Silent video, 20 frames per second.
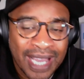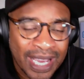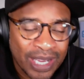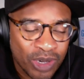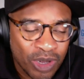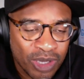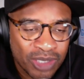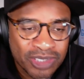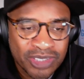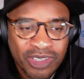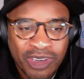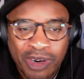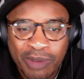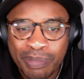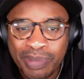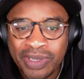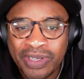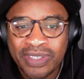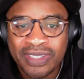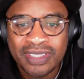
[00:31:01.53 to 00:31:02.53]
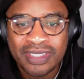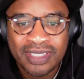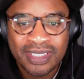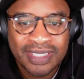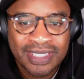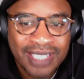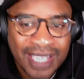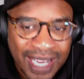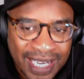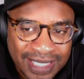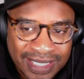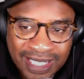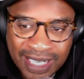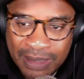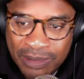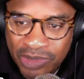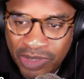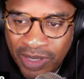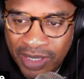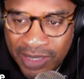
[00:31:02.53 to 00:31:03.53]
All-Star appearances, 9
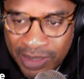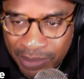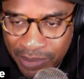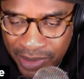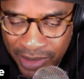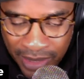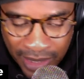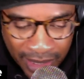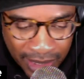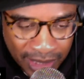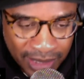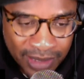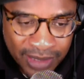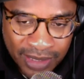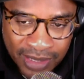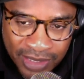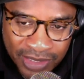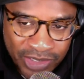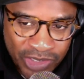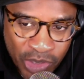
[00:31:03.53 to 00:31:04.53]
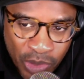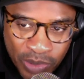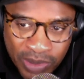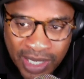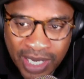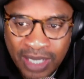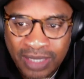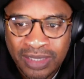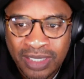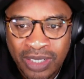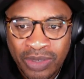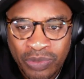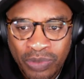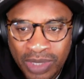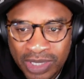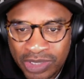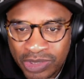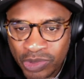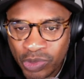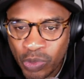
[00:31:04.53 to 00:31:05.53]
times All-NBA. There's no doubt that
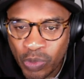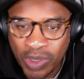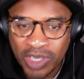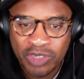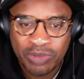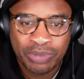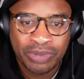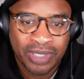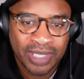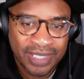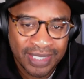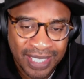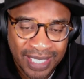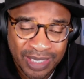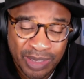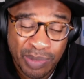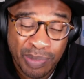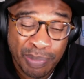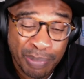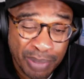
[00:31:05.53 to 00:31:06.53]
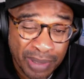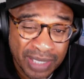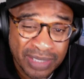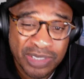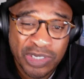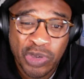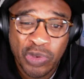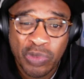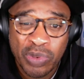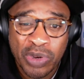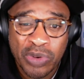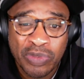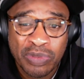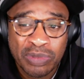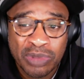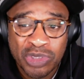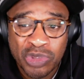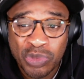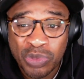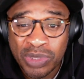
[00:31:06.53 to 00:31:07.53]
Russell Westbrook has had the best career from the
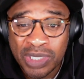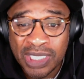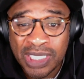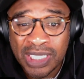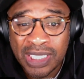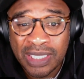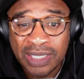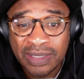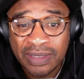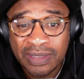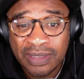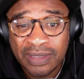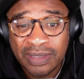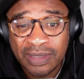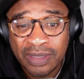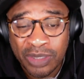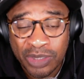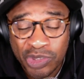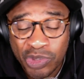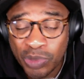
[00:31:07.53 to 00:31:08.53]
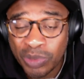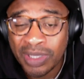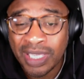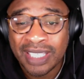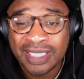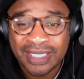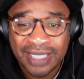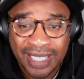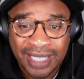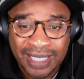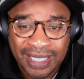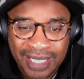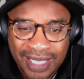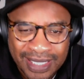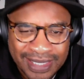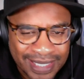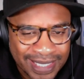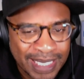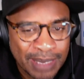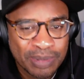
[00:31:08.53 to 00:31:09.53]
2008 class.
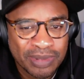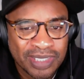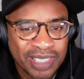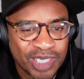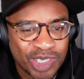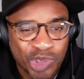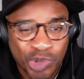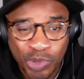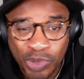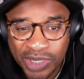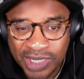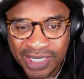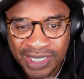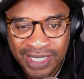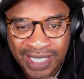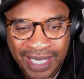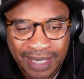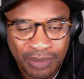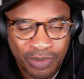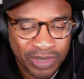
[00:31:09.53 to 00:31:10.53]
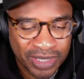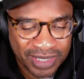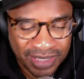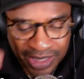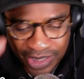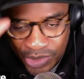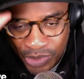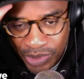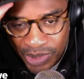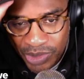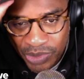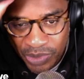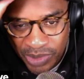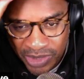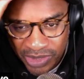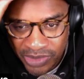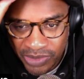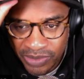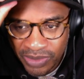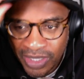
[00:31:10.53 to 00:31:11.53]
I keep saying 20, and I want to say
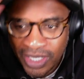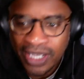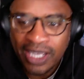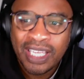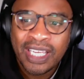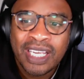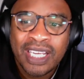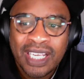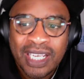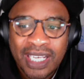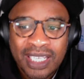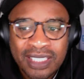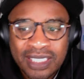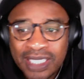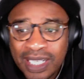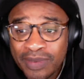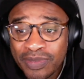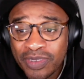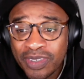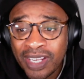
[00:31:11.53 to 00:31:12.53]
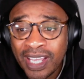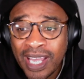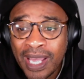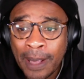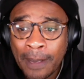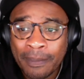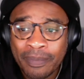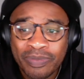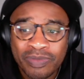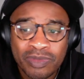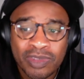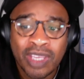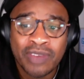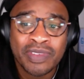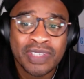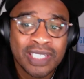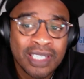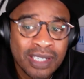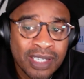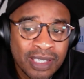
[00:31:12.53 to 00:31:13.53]
2022. And then after that, Kevin
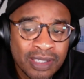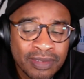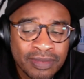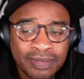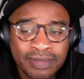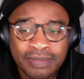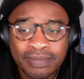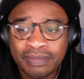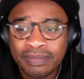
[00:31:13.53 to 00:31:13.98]
Love,